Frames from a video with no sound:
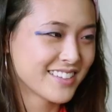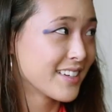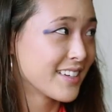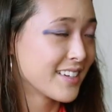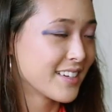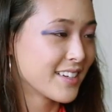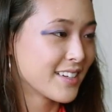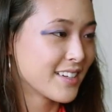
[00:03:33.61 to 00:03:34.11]

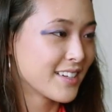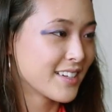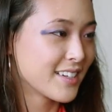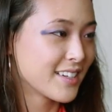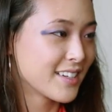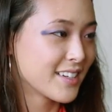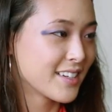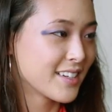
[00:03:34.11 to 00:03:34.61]

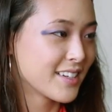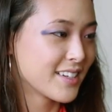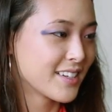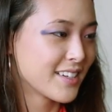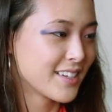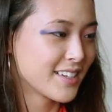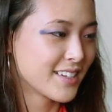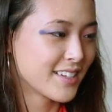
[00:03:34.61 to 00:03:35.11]

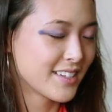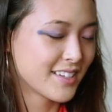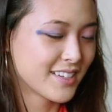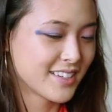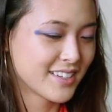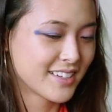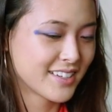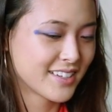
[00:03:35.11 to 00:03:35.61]

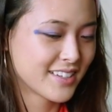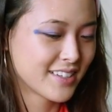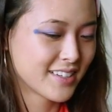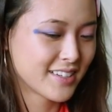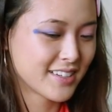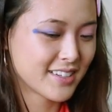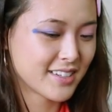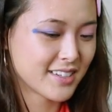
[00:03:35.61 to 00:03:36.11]

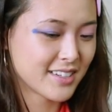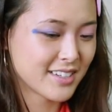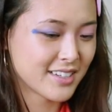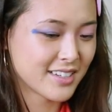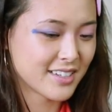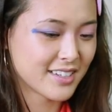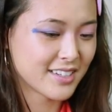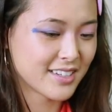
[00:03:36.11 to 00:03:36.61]

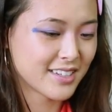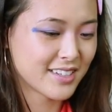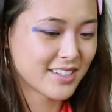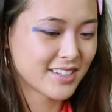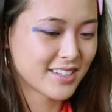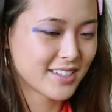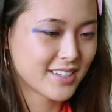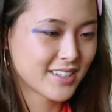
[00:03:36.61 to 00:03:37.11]

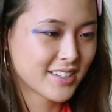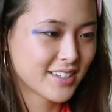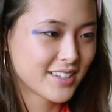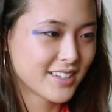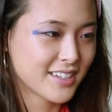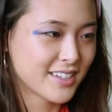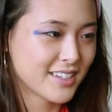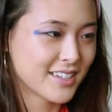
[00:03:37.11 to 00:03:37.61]

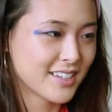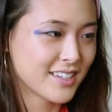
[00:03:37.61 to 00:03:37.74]
(not speaking)